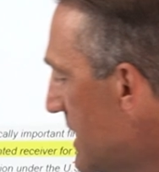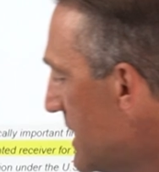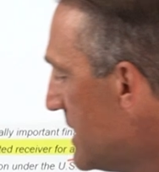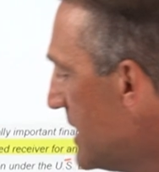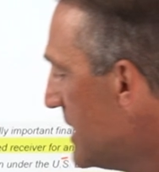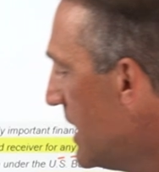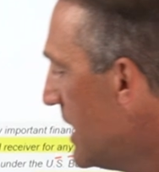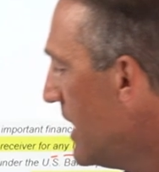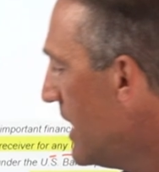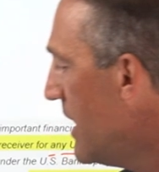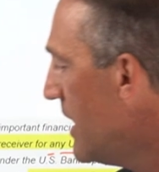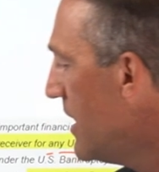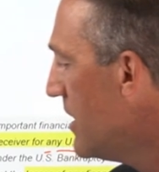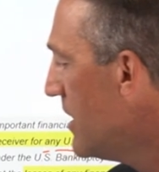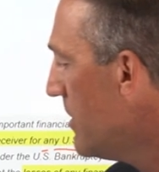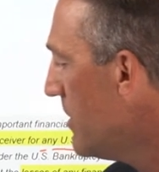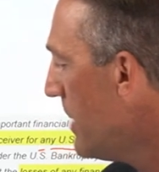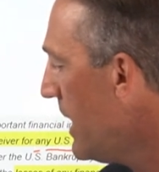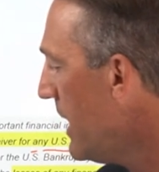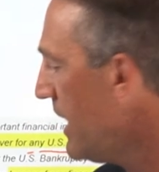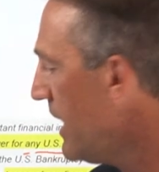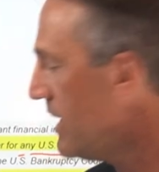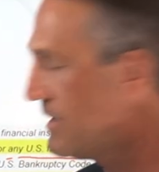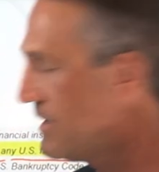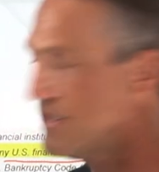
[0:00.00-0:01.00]
sitting in the
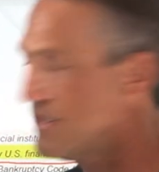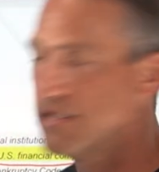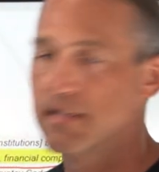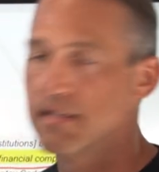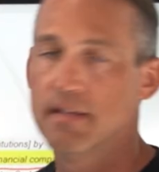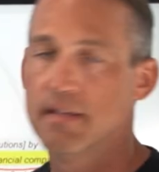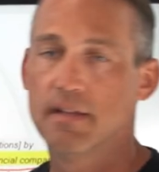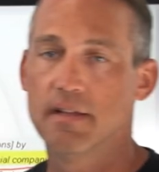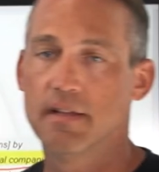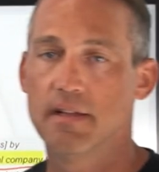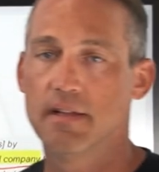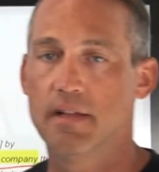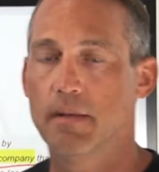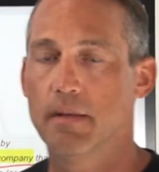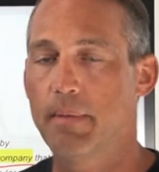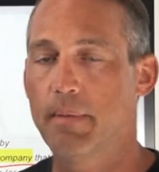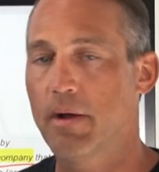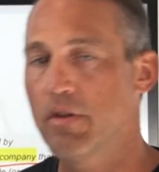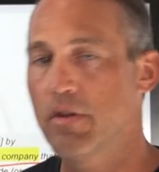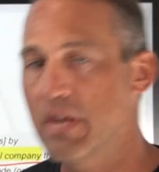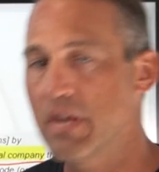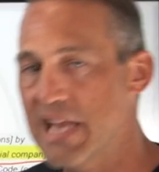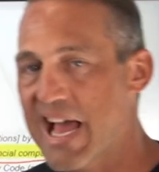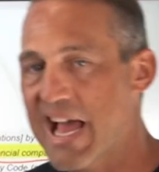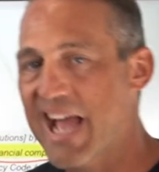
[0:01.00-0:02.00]
banks,
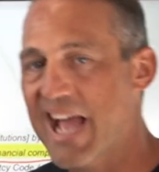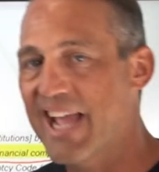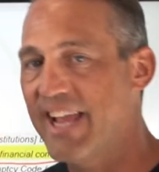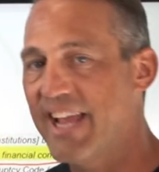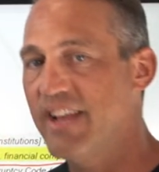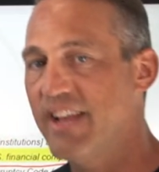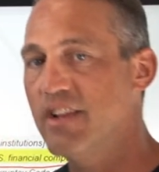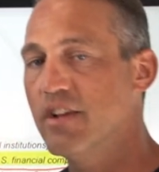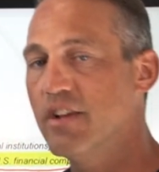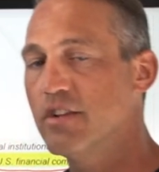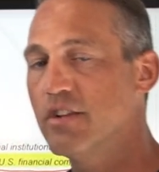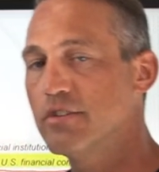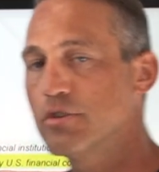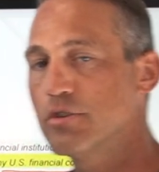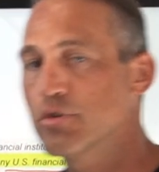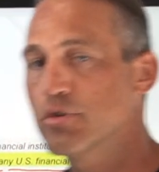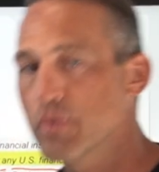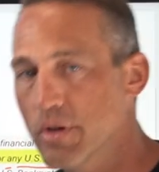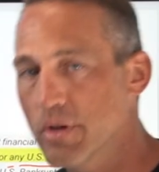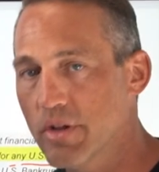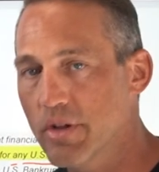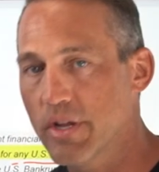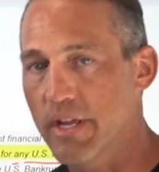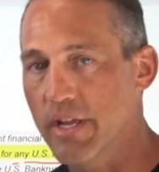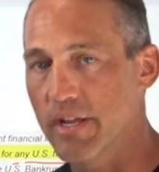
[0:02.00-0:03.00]
about 9
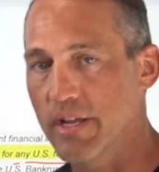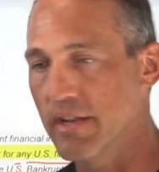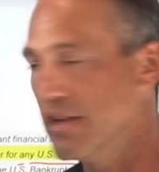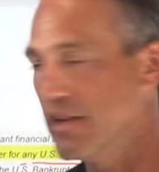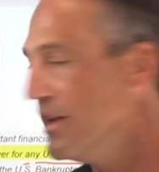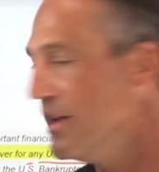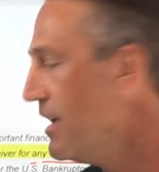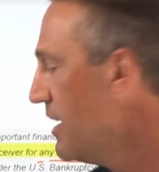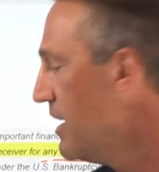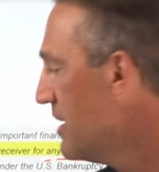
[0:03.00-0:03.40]
trillion.